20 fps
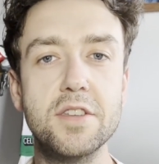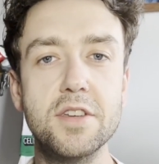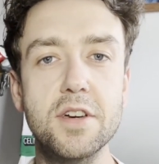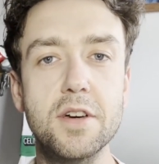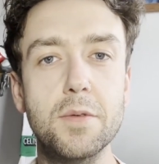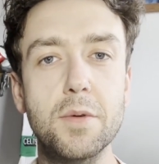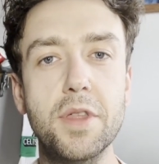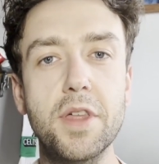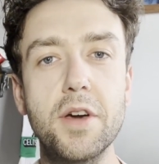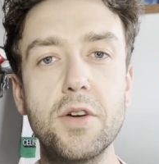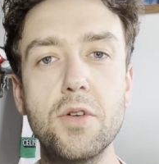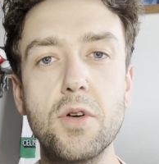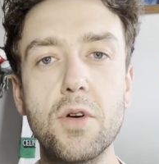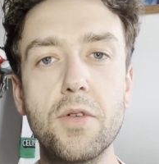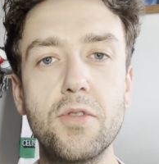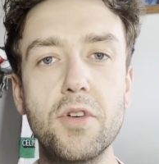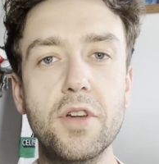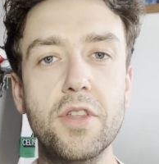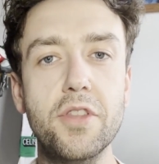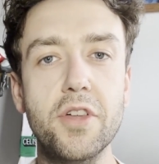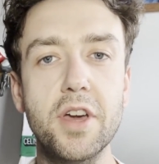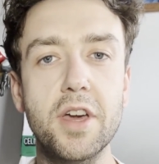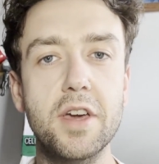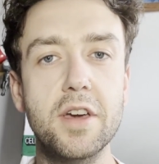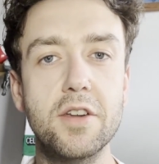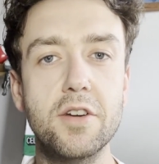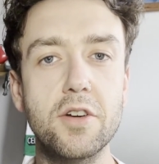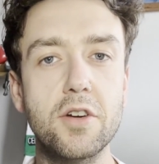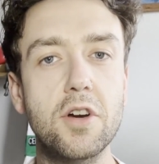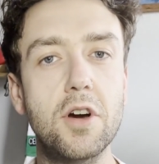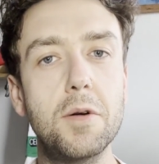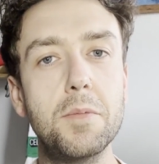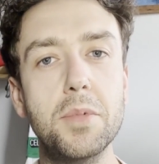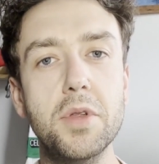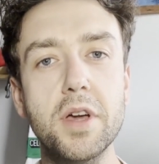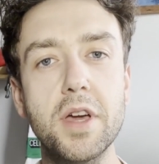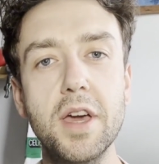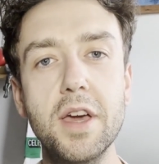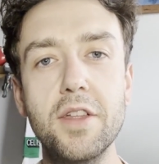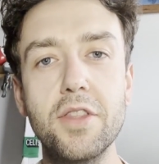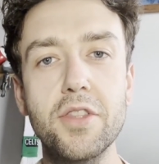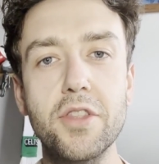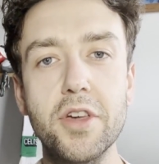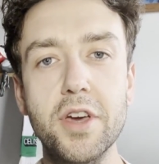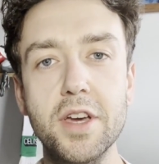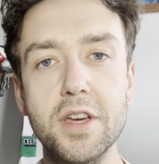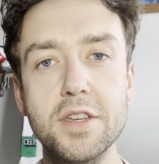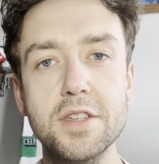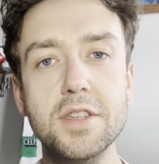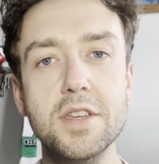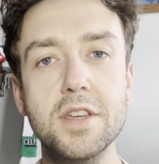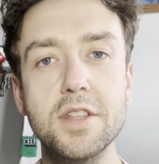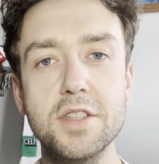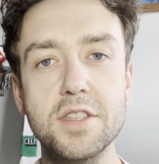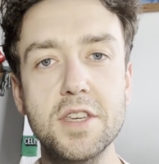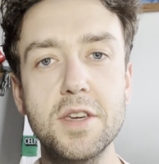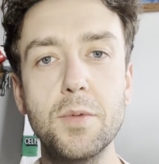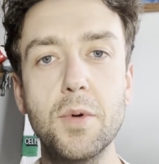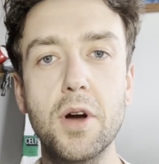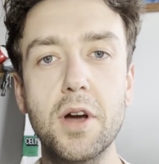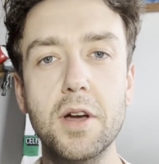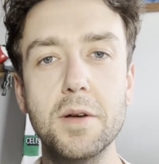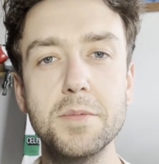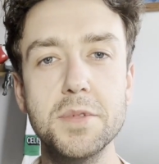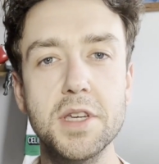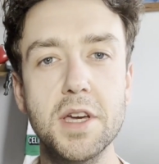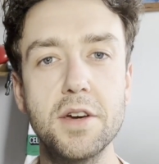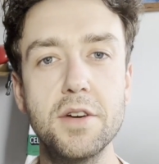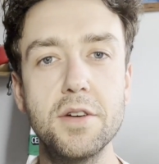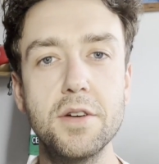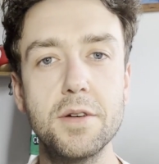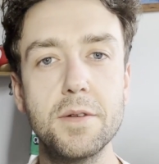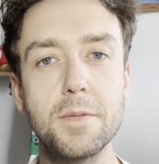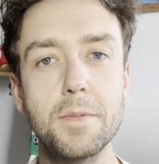it without overthinking or complicating things and see what comes out.